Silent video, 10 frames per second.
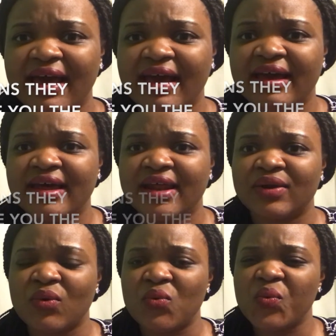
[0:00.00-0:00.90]

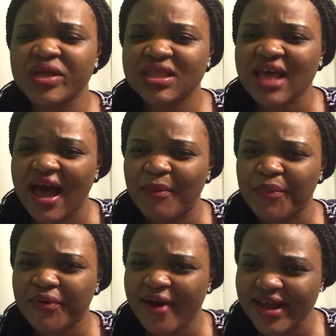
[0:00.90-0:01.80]
And with the
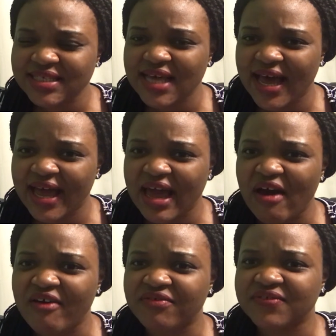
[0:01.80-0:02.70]
price hike
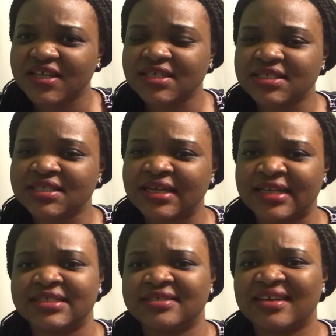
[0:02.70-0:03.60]
of things in
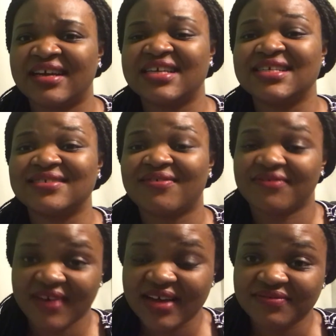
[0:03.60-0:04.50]
Nigeria, is
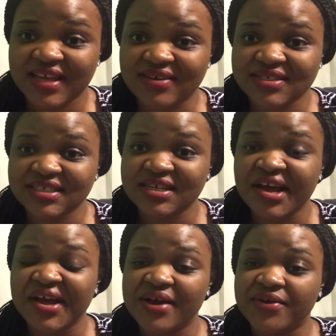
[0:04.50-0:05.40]
5,000
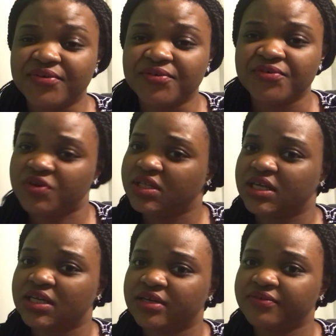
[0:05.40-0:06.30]

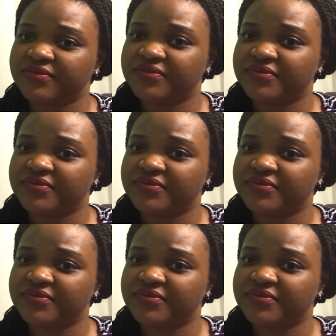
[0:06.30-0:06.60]
really enough